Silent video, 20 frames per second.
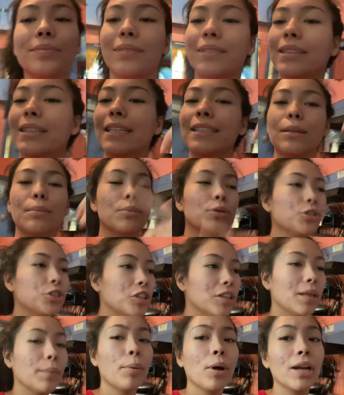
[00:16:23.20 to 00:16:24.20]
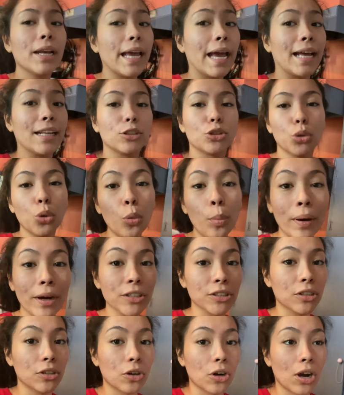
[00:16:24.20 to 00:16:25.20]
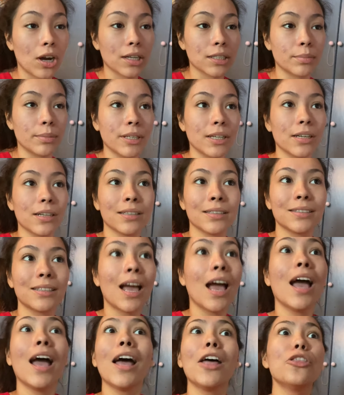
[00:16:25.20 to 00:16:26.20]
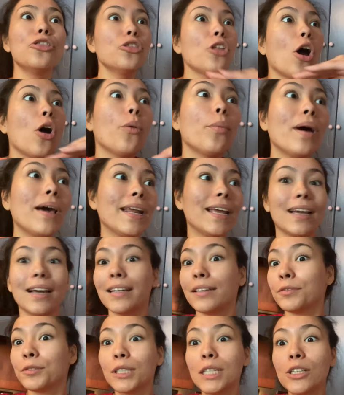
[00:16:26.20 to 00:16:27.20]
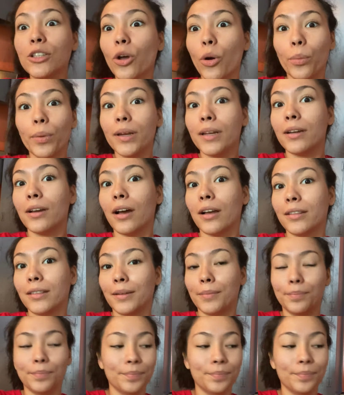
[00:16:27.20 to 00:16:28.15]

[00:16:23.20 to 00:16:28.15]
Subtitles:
that's some bullshit. They probably had 2 pairs of crocs because nobody, I've seen nobody got them.